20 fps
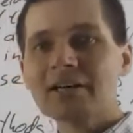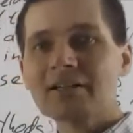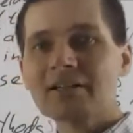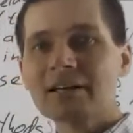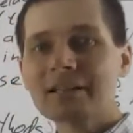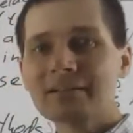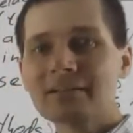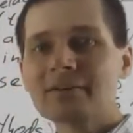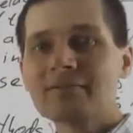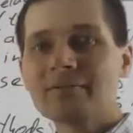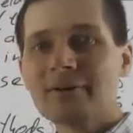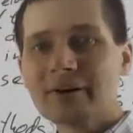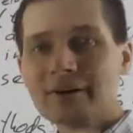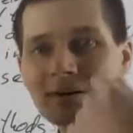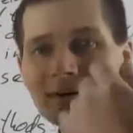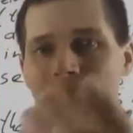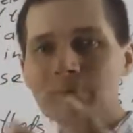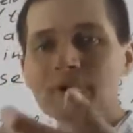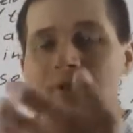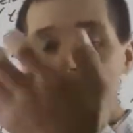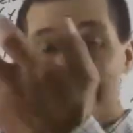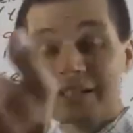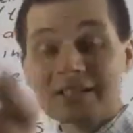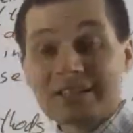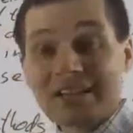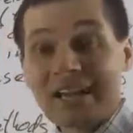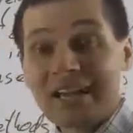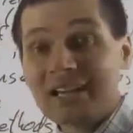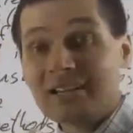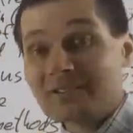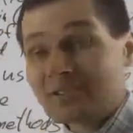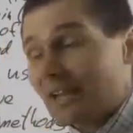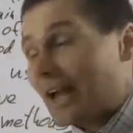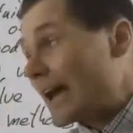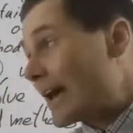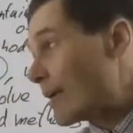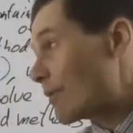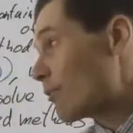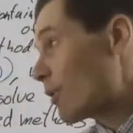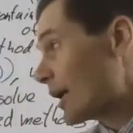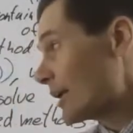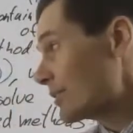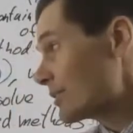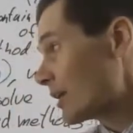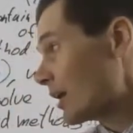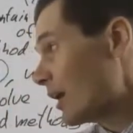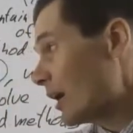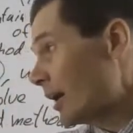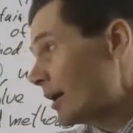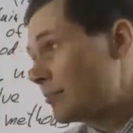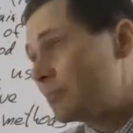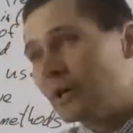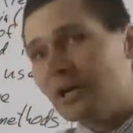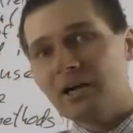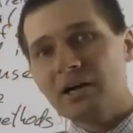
that the variable contains at runtime,